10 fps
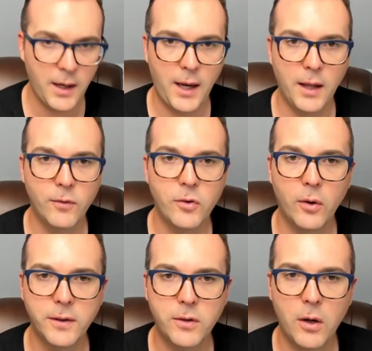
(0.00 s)
And so
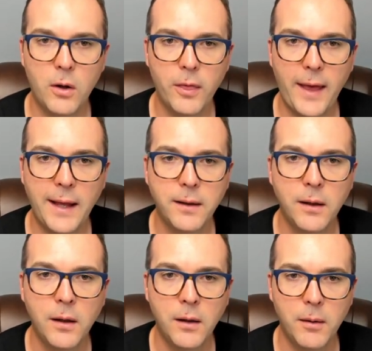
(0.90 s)
let's call that
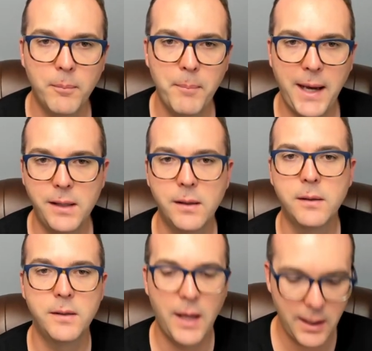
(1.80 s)

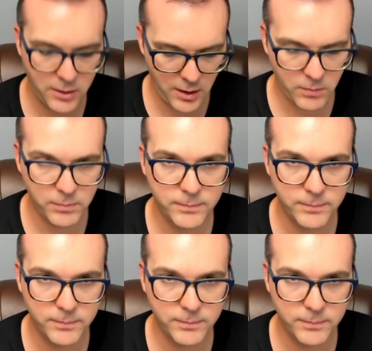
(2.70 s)
main.go.